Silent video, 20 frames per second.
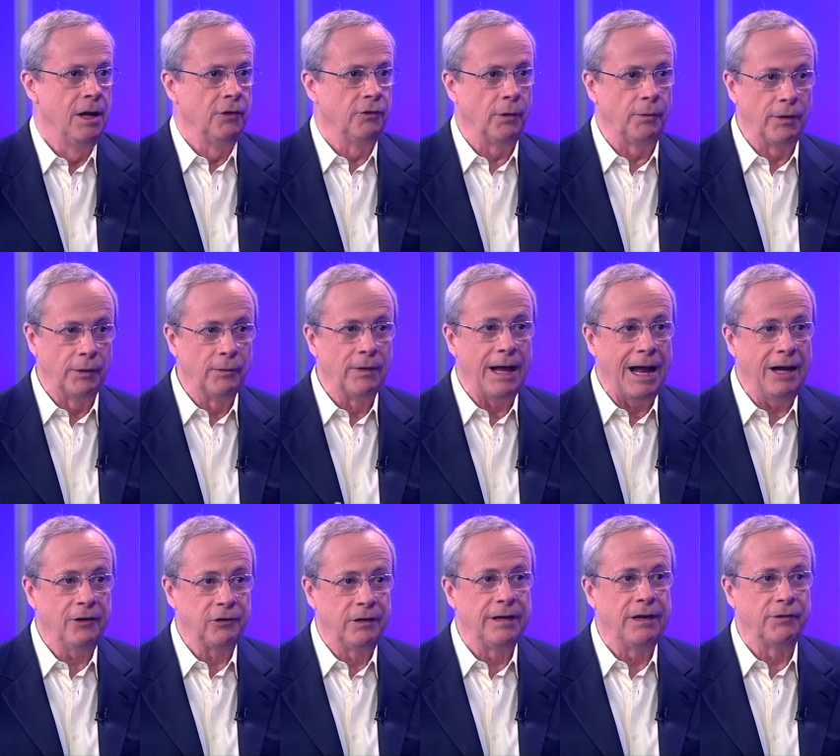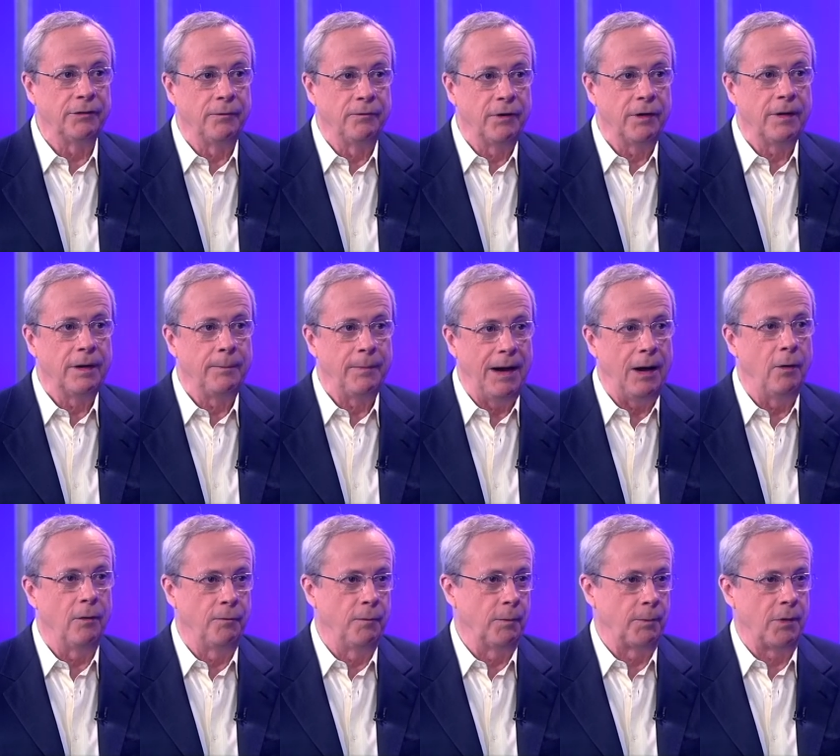So there actually is a very
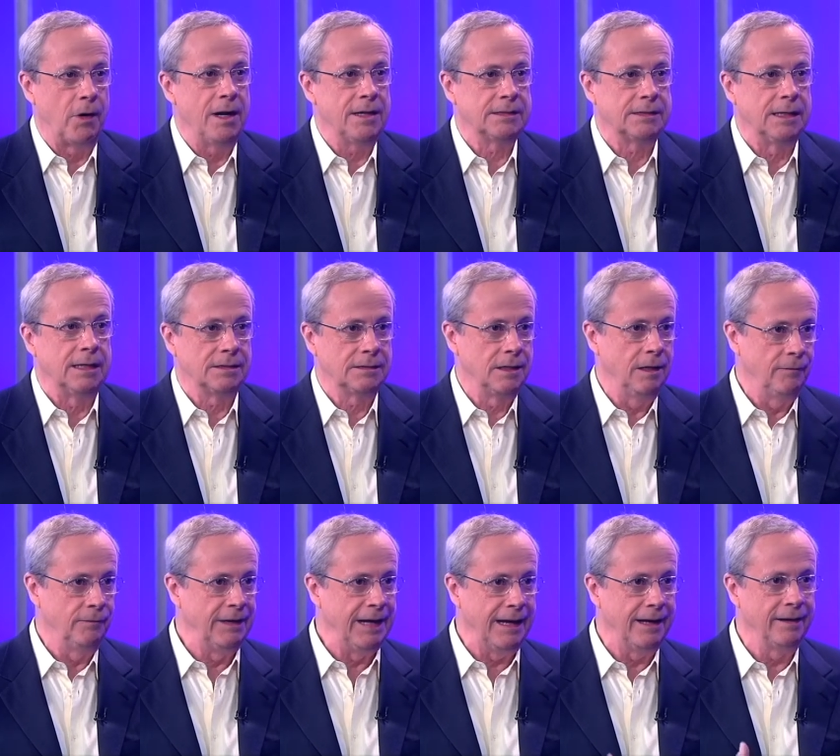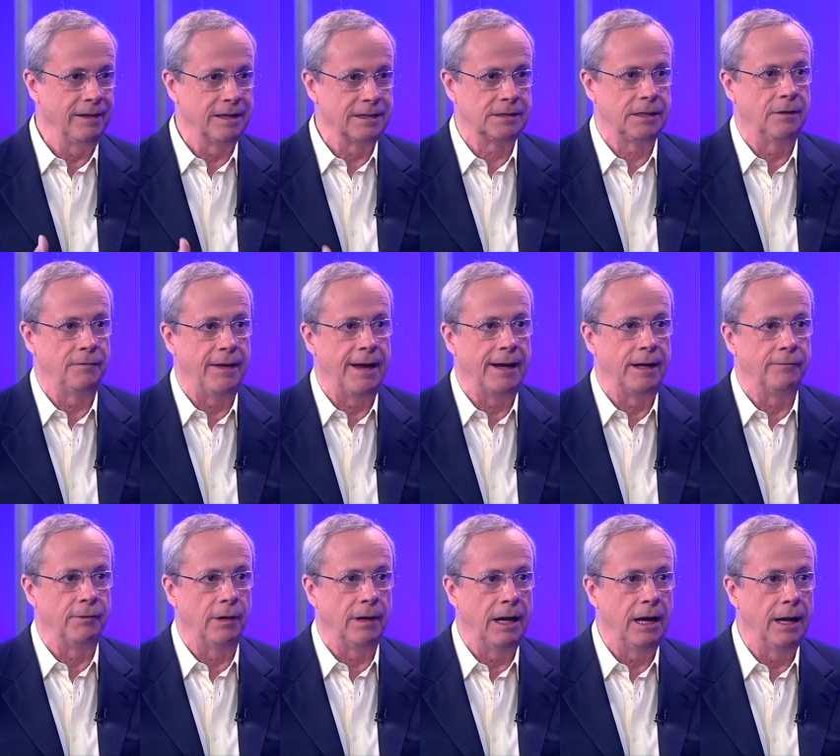powerful process of getting this stuff out
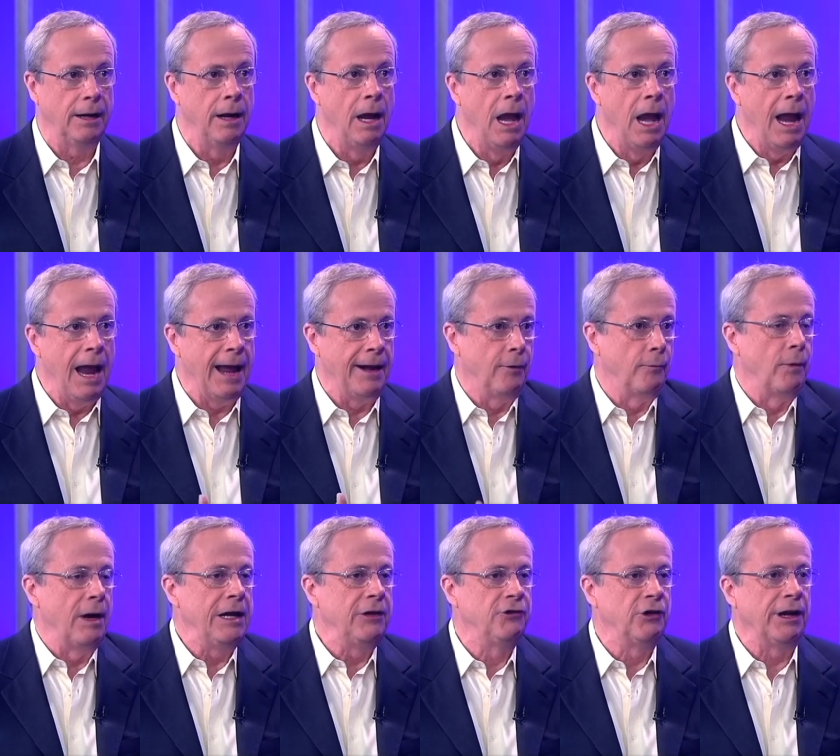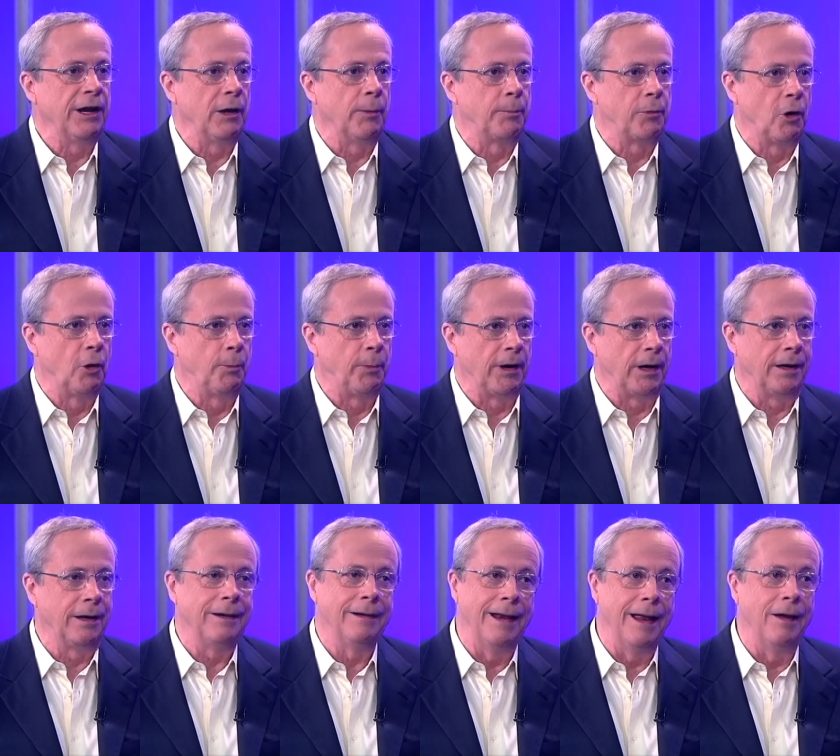of your head and arranging it
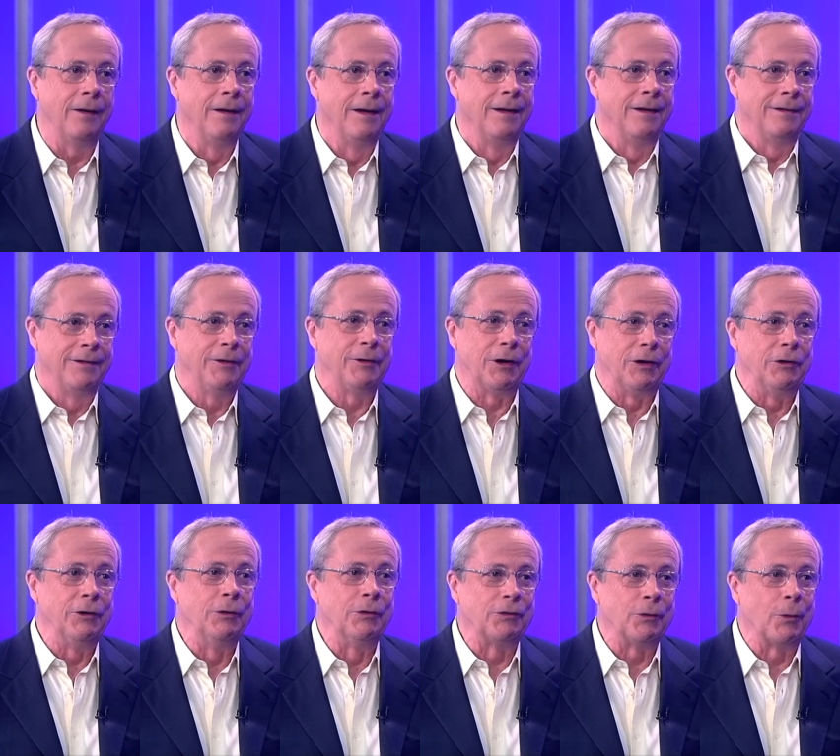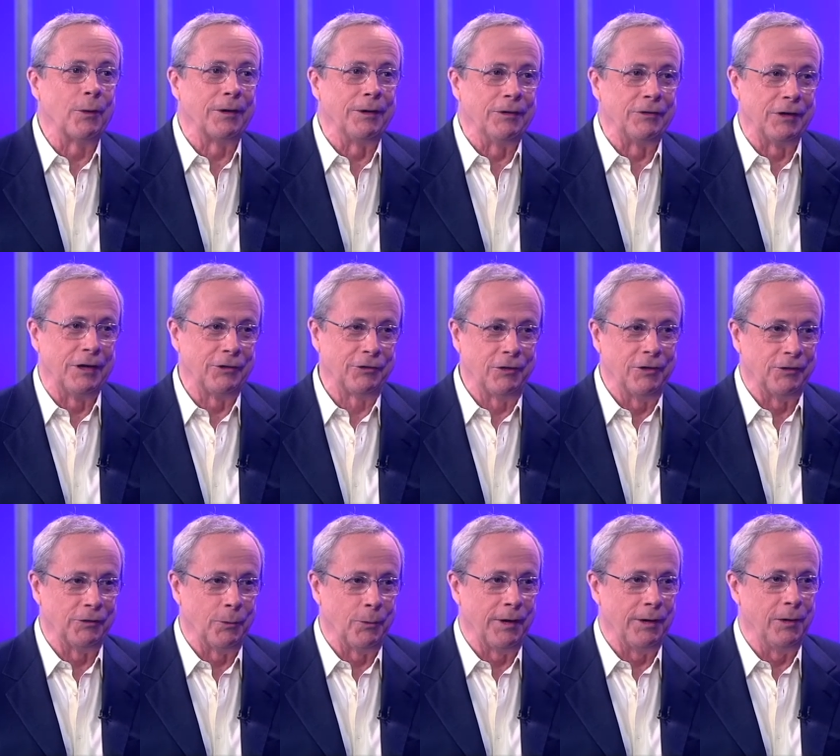appropriately. Now, you can use organization
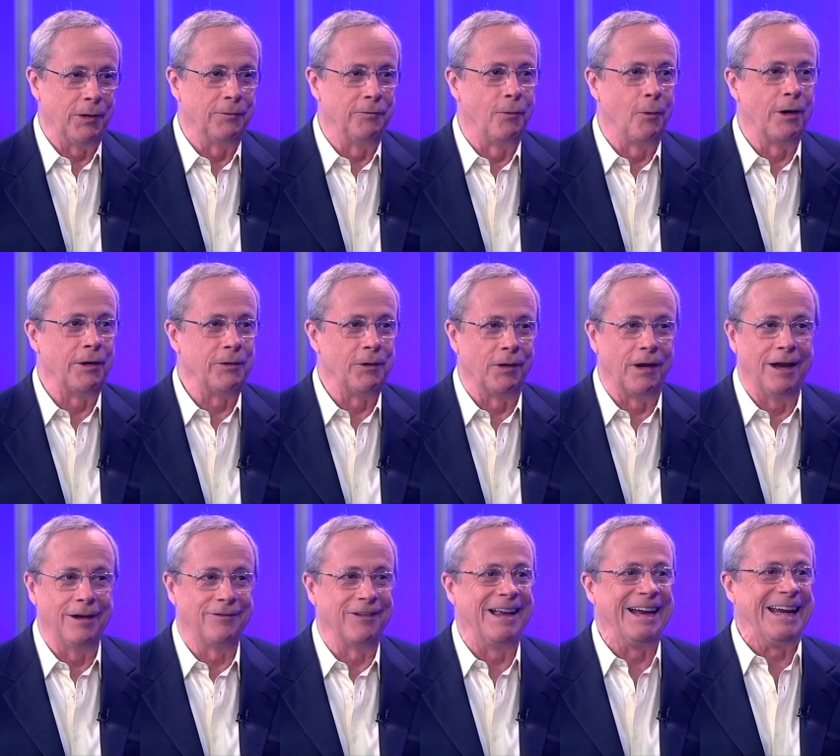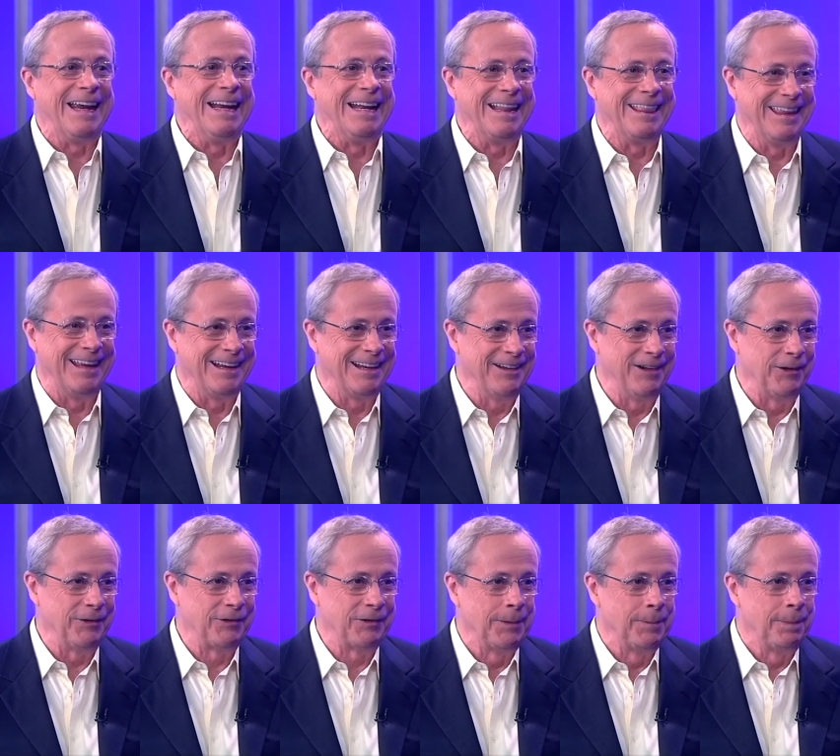as a way to avoid your life like anything
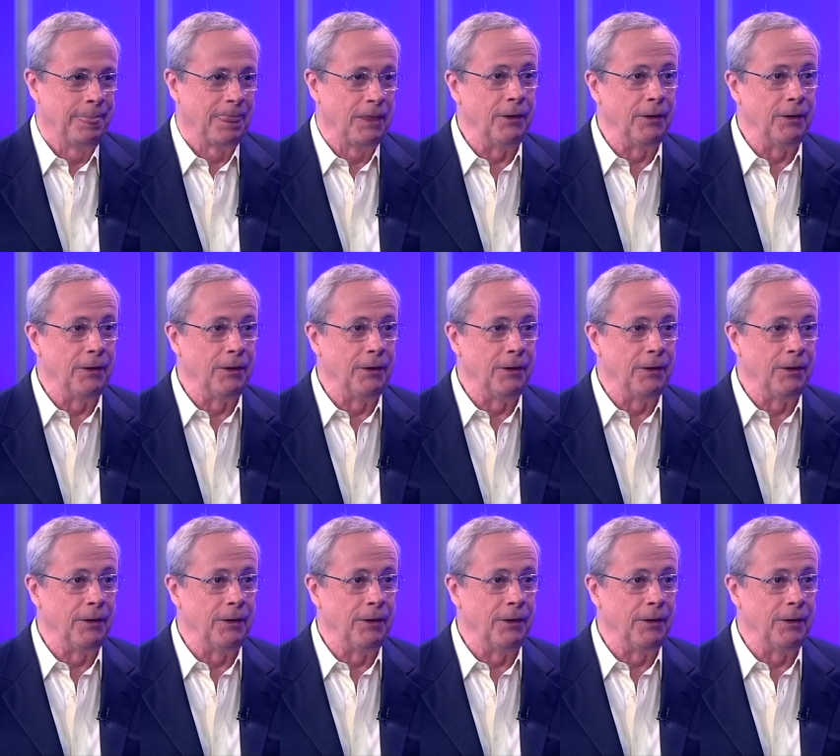else.